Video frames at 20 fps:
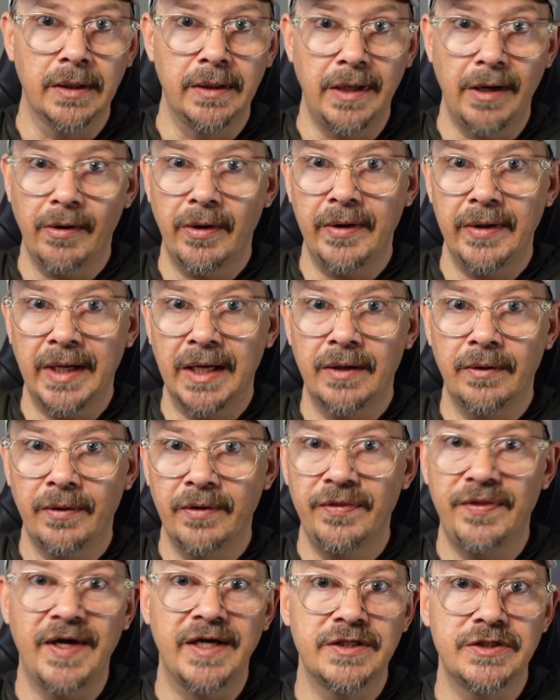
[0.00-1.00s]
narrowing in
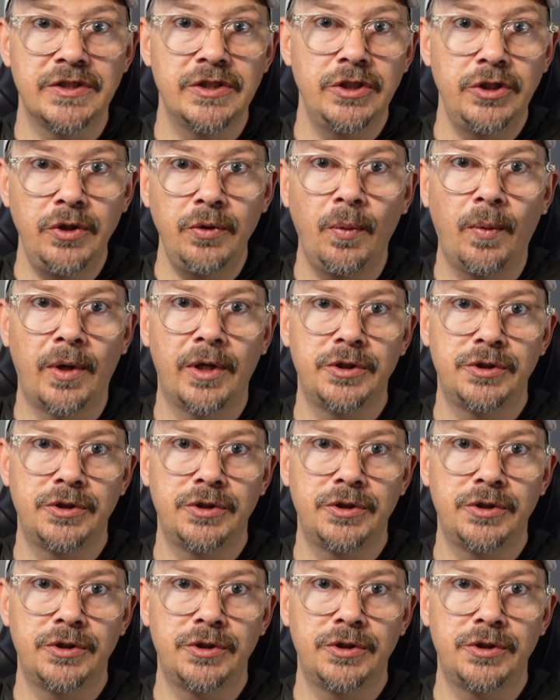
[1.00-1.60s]
on things that you want to